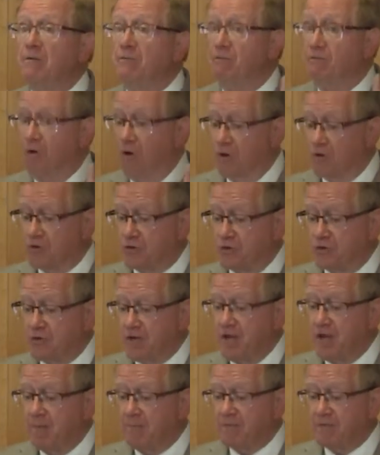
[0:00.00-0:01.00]
First
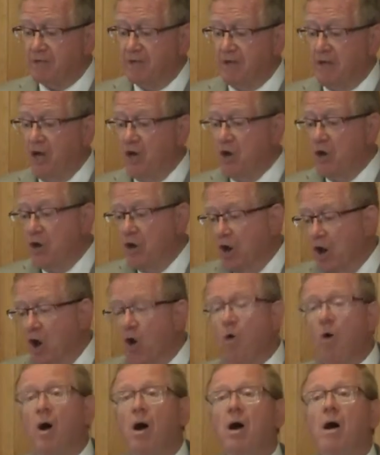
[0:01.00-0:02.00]
attempt,
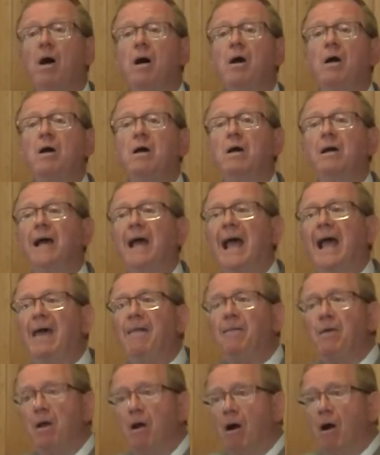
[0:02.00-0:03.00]
Noah
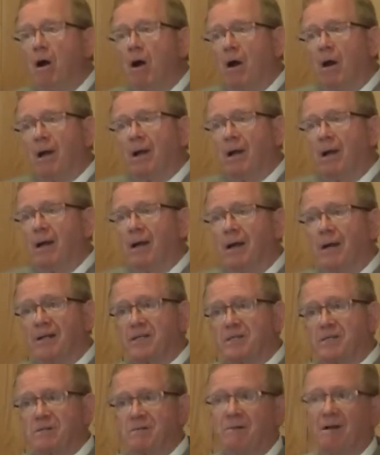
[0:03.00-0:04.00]
and the ark, and
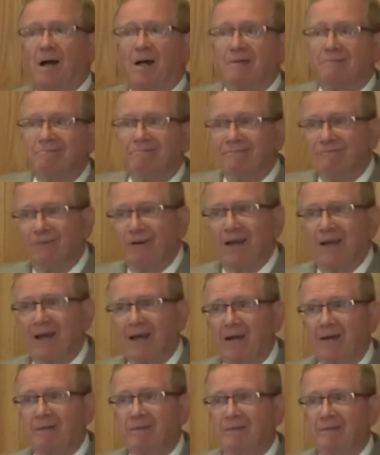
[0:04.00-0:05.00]
let's not
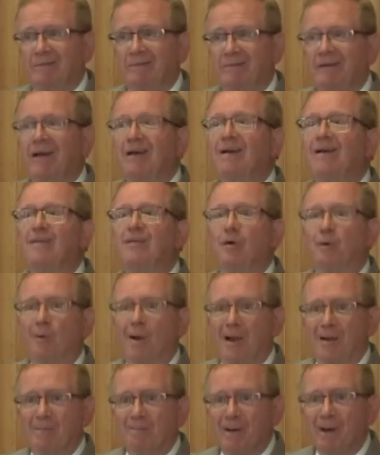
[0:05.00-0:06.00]
forget the
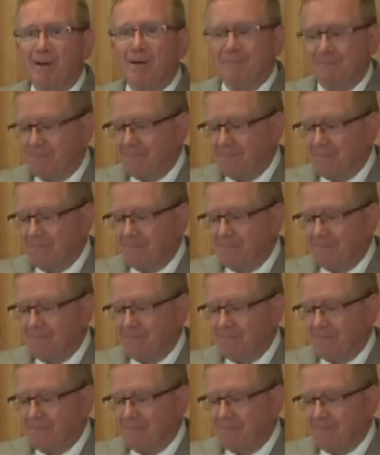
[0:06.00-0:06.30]
rainbow.